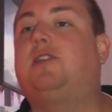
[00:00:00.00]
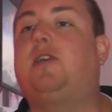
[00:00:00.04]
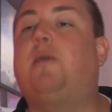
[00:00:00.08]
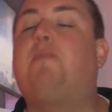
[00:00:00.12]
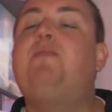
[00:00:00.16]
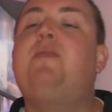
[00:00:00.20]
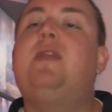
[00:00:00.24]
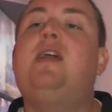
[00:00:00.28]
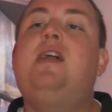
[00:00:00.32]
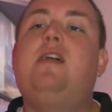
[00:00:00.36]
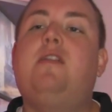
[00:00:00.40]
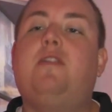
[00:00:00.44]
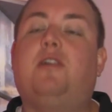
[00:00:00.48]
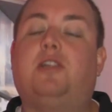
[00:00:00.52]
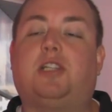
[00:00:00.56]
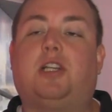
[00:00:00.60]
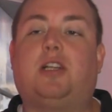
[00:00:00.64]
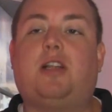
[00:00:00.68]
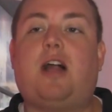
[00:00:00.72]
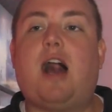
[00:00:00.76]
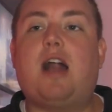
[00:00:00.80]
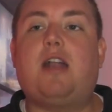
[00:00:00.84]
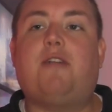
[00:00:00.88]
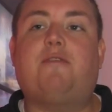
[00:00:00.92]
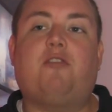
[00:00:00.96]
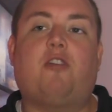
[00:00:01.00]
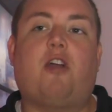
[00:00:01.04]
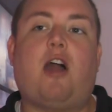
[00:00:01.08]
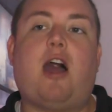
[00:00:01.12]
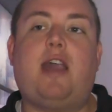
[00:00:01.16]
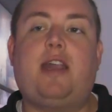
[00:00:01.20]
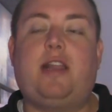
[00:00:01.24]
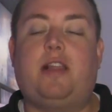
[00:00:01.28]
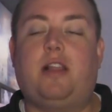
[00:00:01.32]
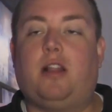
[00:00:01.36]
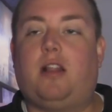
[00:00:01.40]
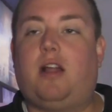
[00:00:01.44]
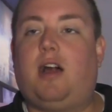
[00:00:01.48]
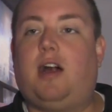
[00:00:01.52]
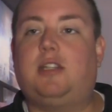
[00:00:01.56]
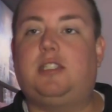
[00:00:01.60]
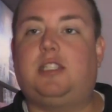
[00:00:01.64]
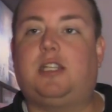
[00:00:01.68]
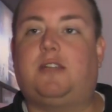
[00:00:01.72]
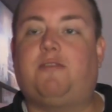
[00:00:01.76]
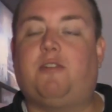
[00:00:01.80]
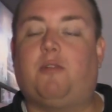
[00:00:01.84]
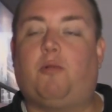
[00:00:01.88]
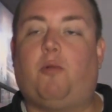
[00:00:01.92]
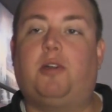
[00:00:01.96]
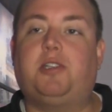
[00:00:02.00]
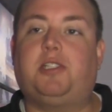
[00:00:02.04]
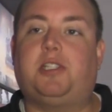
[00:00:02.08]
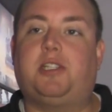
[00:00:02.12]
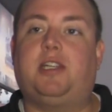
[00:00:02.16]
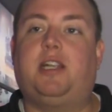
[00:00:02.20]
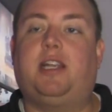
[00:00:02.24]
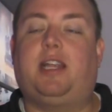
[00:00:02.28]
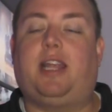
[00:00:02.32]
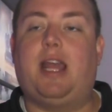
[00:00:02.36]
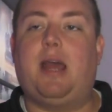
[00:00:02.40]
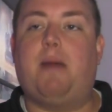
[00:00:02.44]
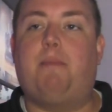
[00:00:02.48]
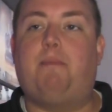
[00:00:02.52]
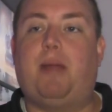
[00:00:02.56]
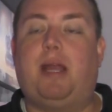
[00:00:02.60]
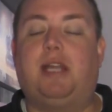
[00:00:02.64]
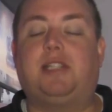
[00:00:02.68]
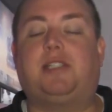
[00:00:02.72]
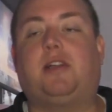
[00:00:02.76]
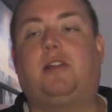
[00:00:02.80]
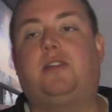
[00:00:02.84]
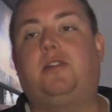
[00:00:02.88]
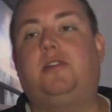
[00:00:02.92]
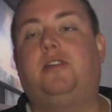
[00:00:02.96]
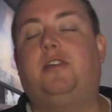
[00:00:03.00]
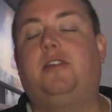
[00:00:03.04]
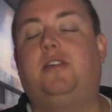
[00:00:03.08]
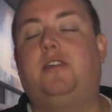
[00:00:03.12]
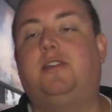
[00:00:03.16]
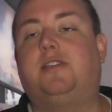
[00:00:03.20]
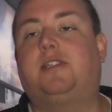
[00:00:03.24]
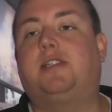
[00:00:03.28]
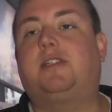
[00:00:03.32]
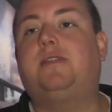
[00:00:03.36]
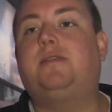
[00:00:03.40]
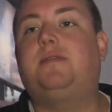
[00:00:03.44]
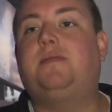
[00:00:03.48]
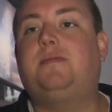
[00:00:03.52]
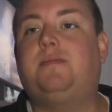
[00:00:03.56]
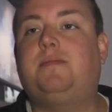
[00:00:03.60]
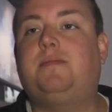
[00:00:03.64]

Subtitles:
So there's a lot of variety in the logic for what you're going to get based on who you're using.